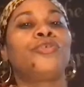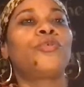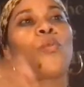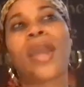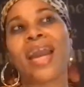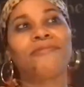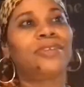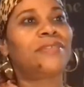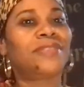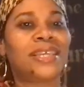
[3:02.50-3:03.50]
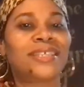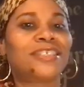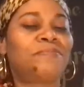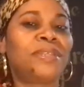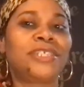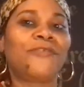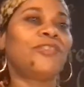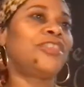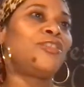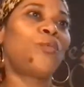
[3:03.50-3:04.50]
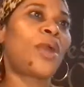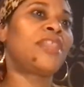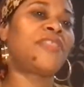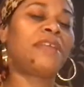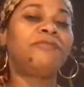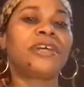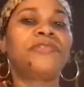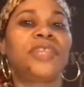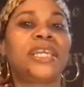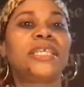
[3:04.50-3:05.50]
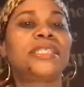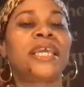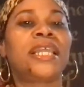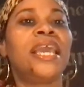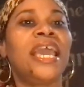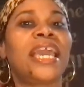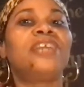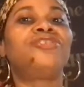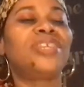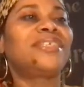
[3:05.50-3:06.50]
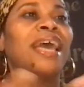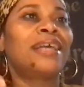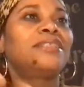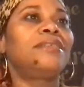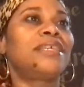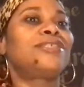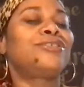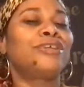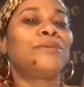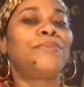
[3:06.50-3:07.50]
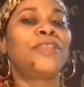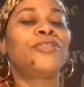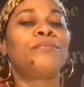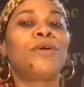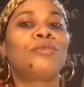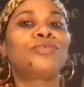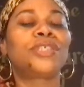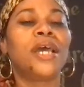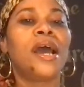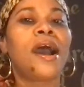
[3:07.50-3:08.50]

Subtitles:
or the way I've done things has been different than the way that they've done things. And it just hasn't necessarily been the most